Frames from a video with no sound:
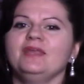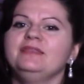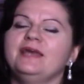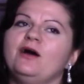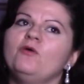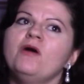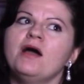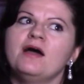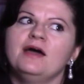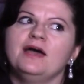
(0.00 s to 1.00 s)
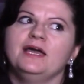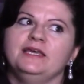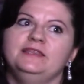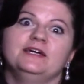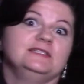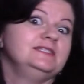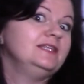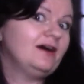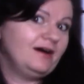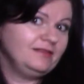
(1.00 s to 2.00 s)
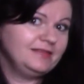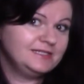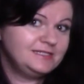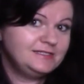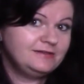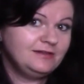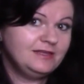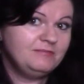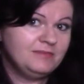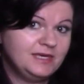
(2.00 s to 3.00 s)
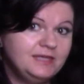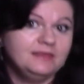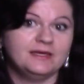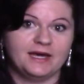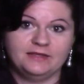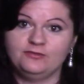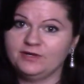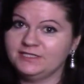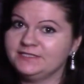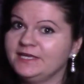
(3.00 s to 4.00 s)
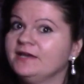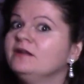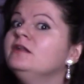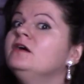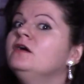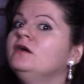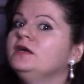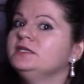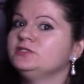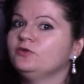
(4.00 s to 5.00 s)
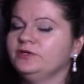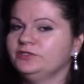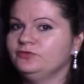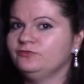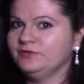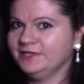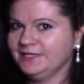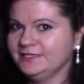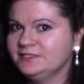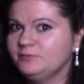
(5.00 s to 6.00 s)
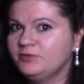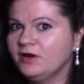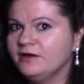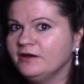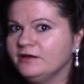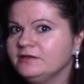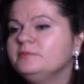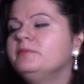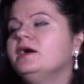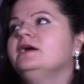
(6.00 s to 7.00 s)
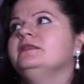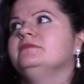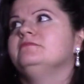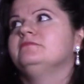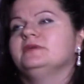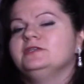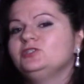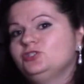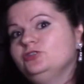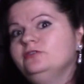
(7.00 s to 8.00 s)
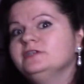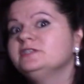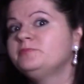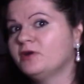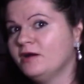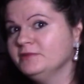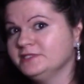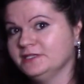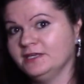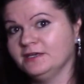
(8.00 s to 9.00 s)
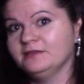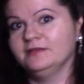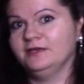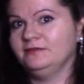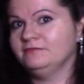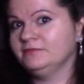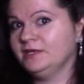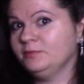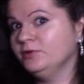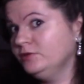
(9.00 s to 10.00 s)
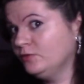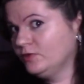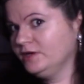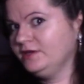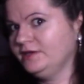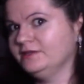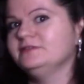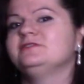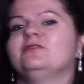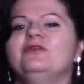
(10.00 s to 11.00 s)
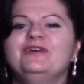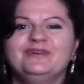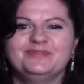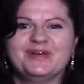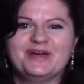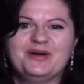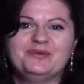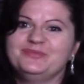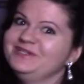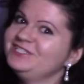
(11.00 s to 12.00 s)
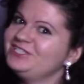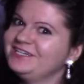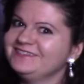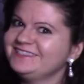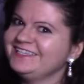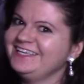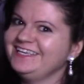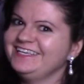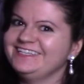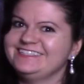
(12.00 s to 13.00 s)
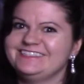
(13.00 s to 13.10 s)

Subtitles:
Now, it does not necessarily mean that Grayscale is going to release a product, but it sure is promising. They put the work in, so we shall see.